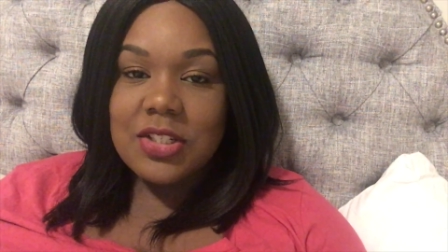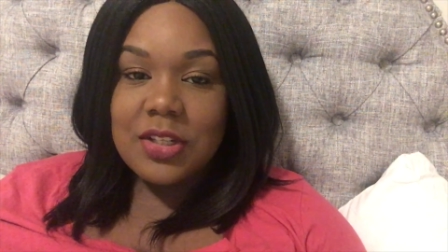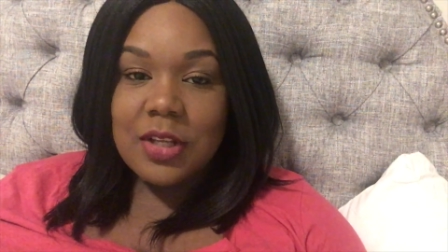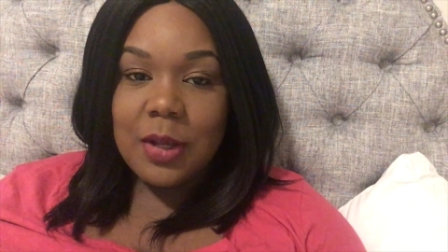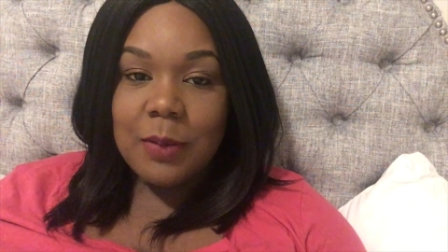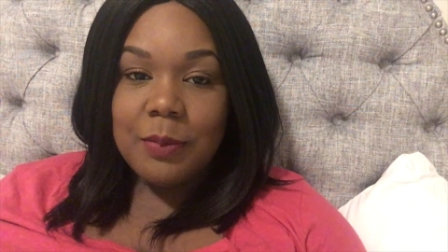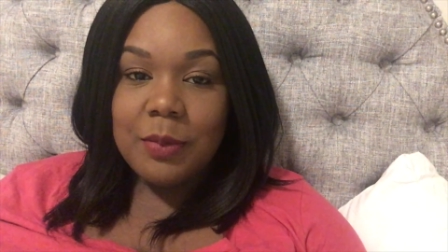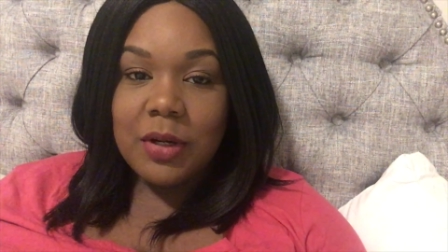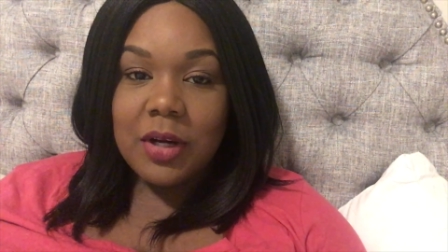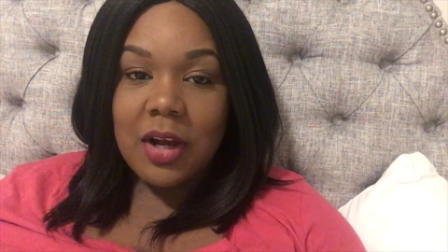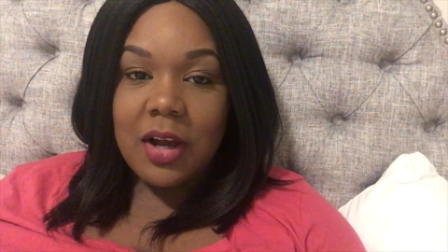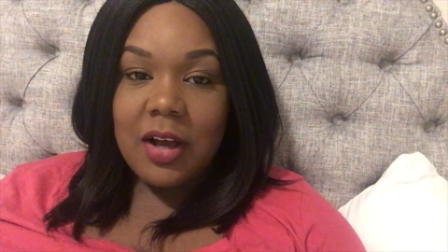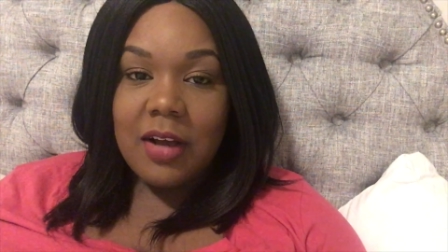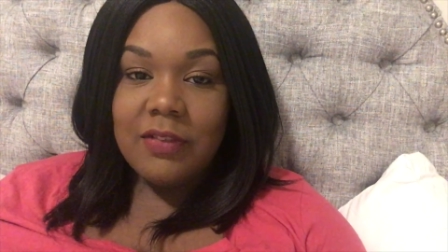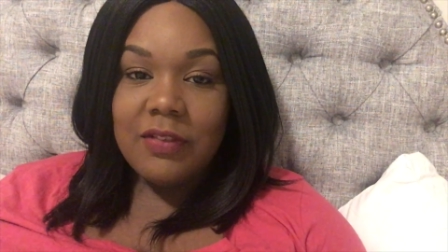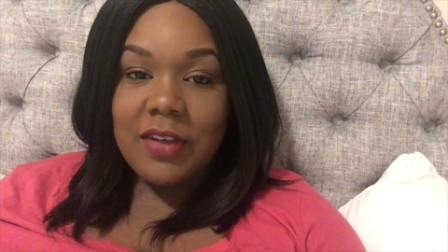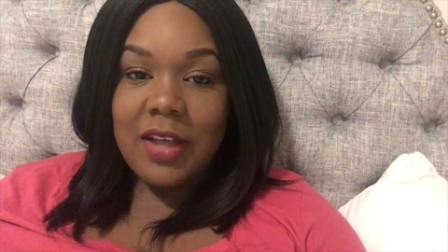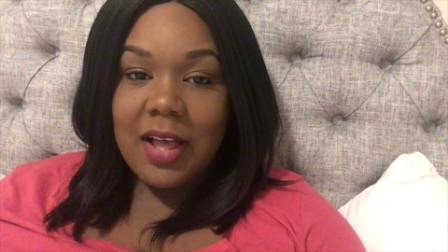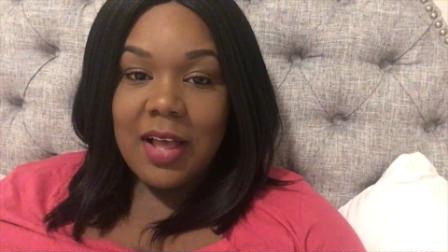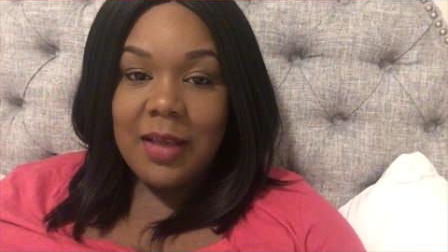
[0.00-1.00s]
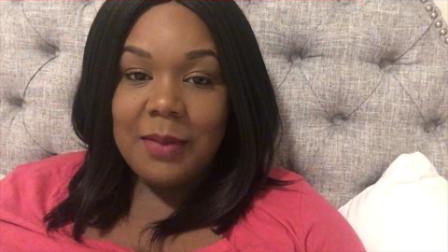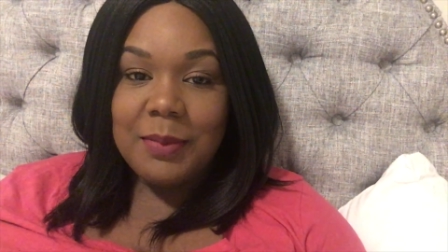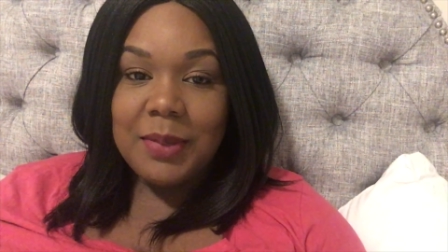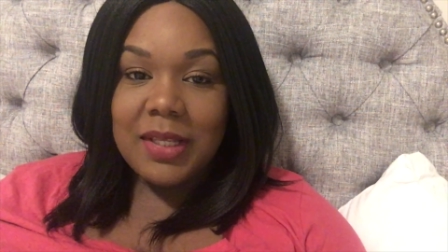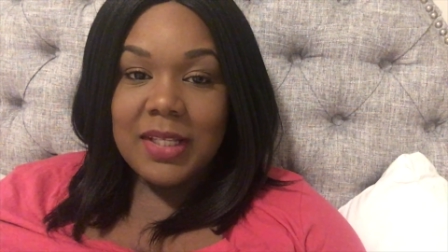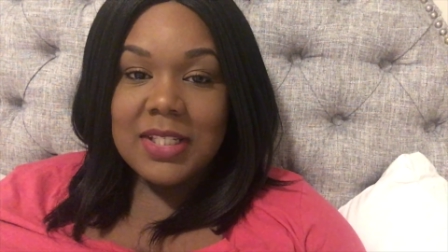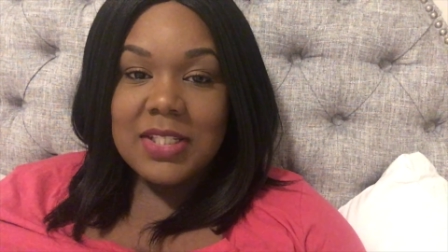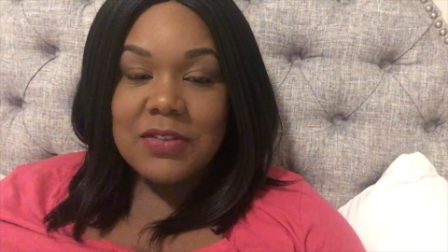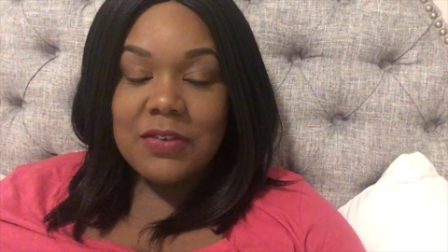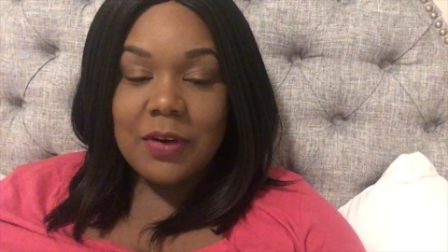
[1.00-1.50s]
number of
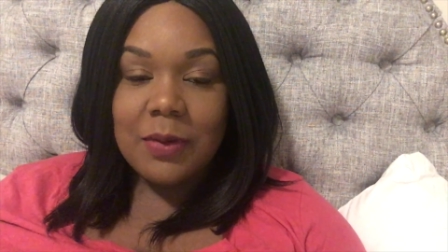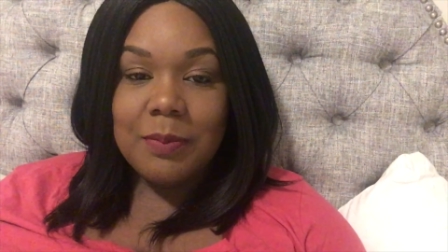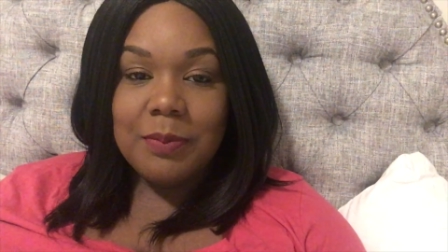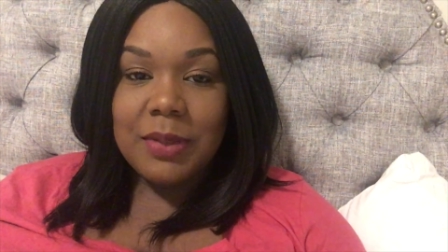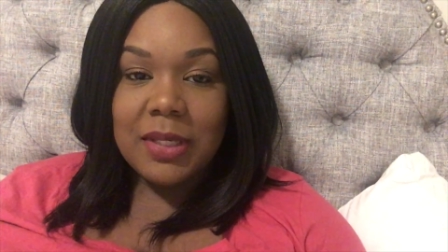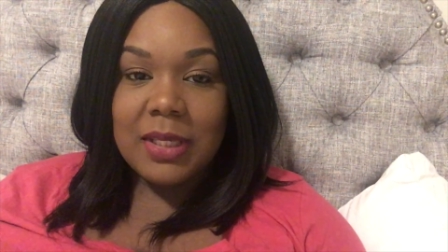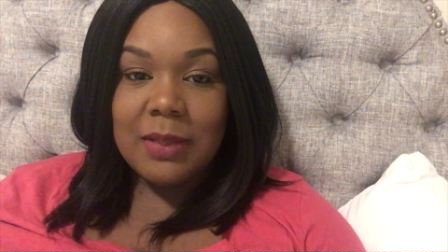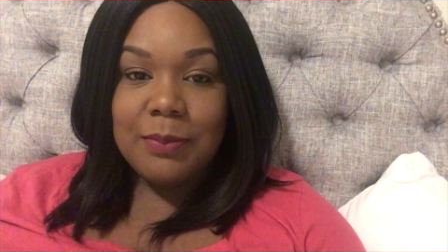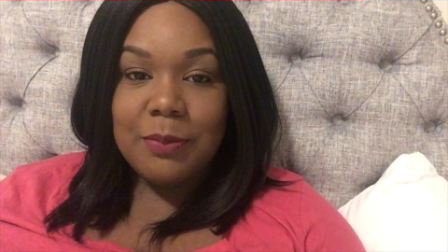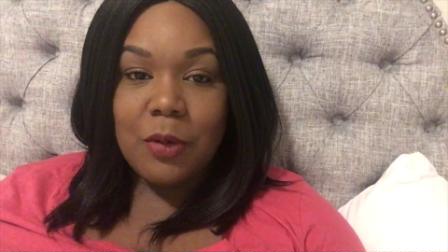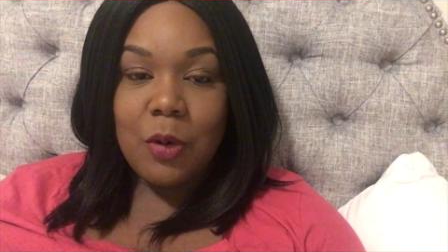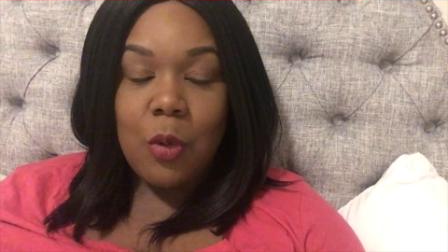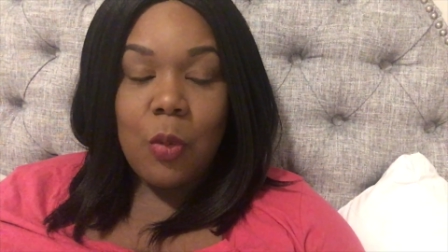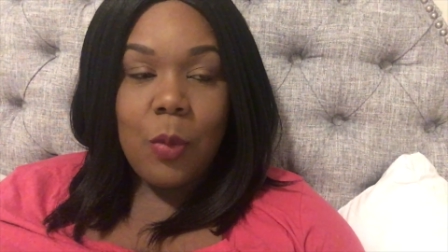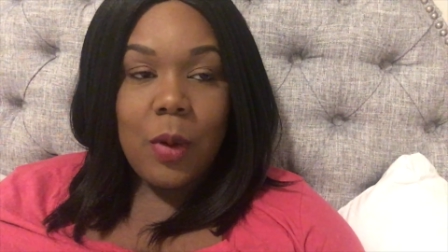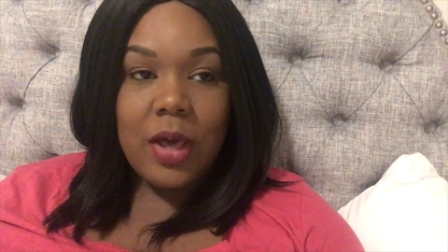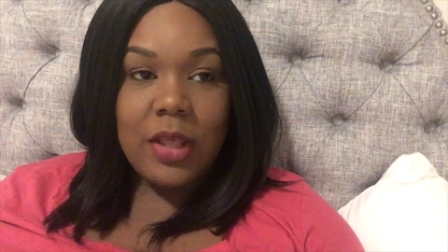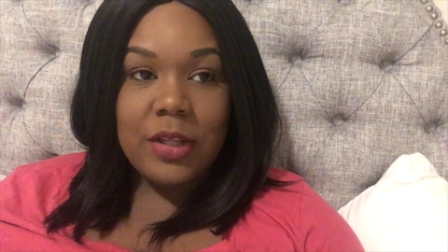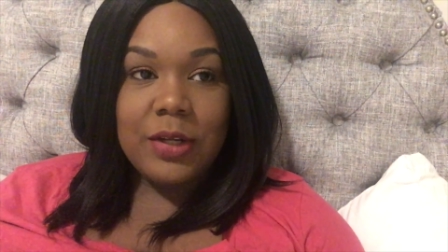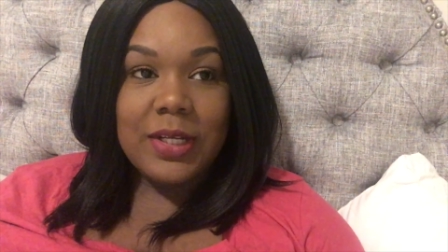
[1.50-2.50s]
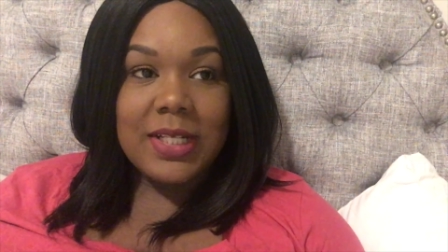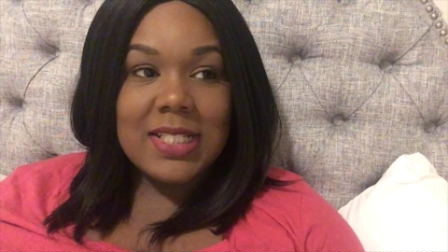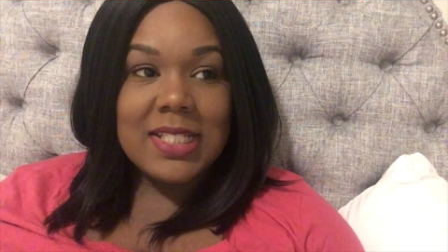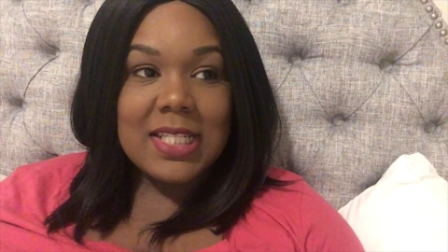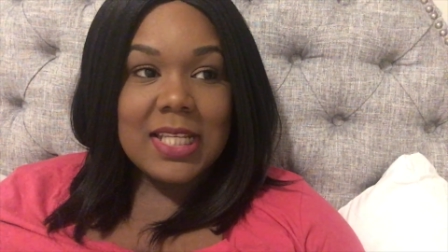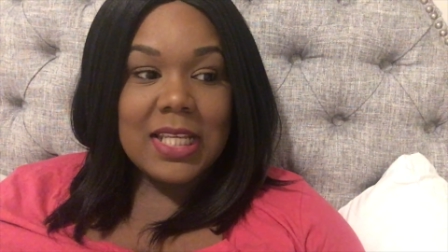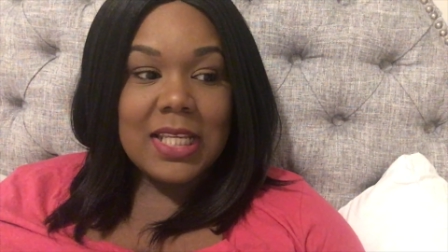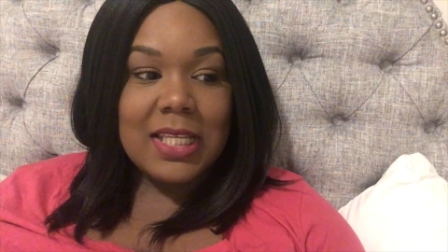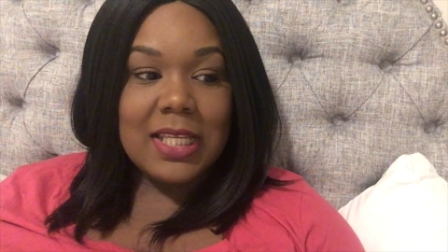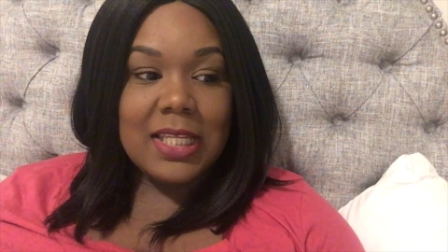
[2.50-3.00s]
comments from people, whether it's
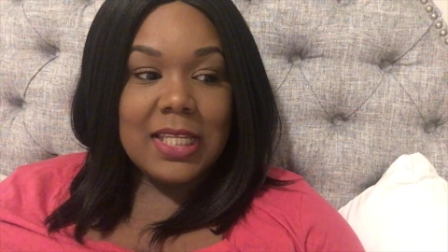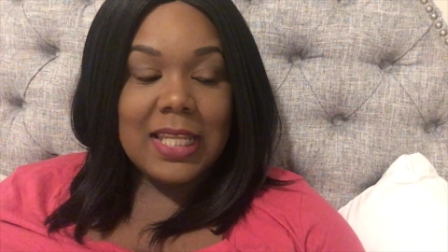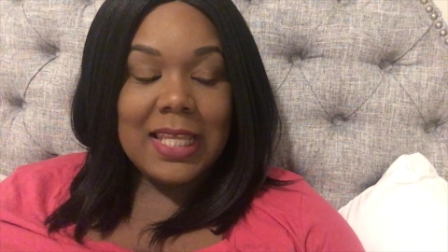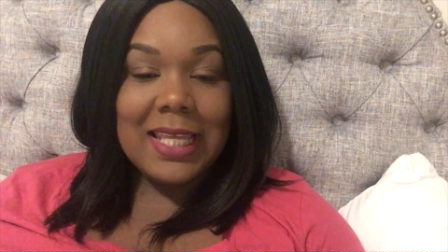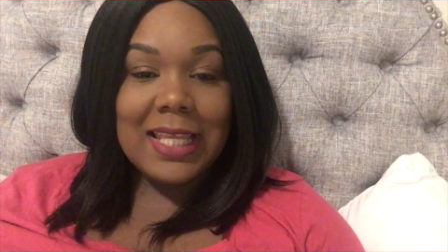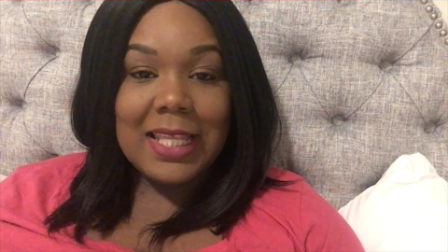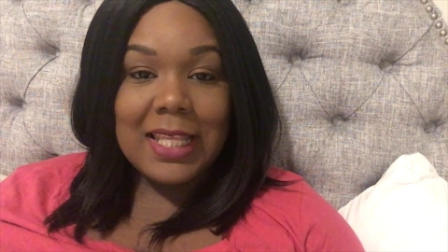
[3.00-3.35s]
in